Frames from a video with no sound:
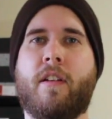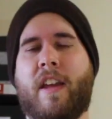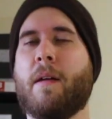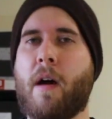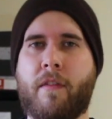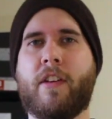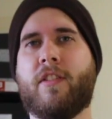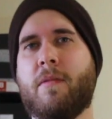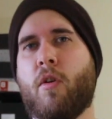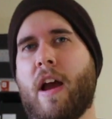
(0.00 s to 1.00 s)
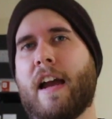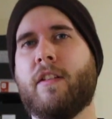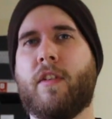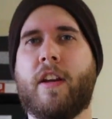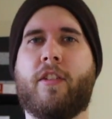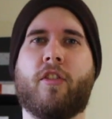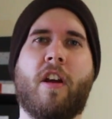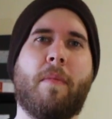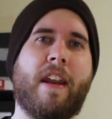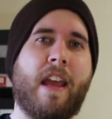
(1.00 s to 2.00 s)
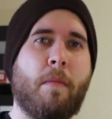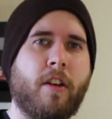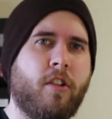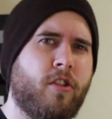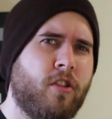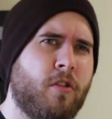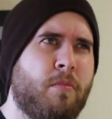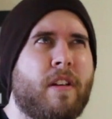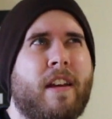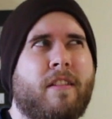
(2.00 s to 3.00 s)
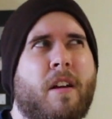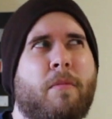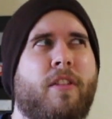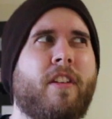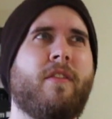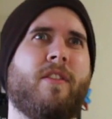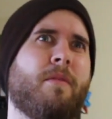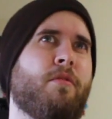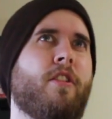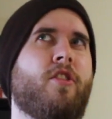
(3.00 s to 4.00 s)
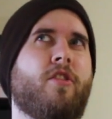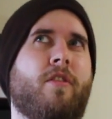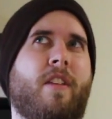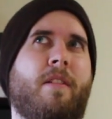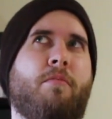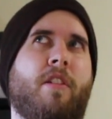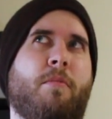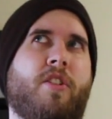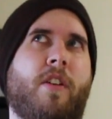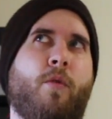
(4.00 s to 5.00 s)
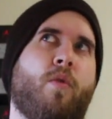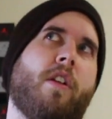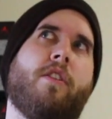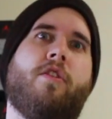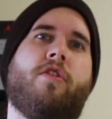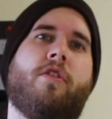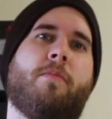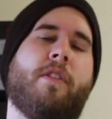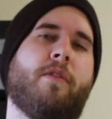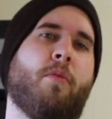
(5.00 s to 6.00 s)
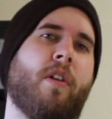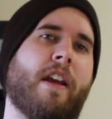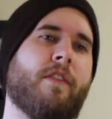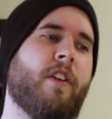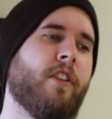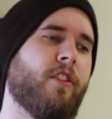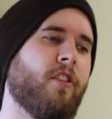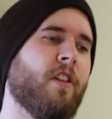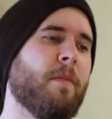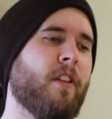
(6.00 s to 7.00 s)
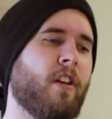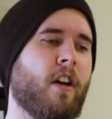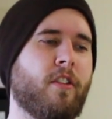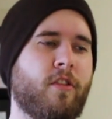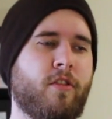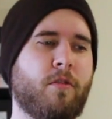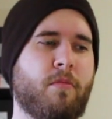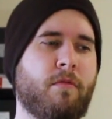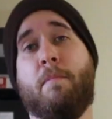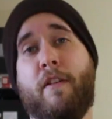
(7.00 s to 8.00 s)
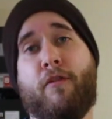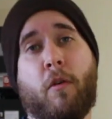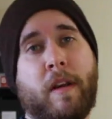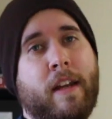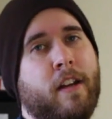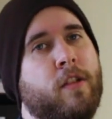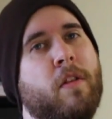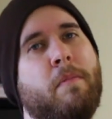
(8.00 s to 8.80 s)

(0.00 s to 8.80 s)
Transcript: And I'm obviously more active on Instagram than I am on YouTube, and come to think of it, I'm pretty sure that pretty much everyone on YouTube is more active on Instagram than they are on YouTube. Before we get into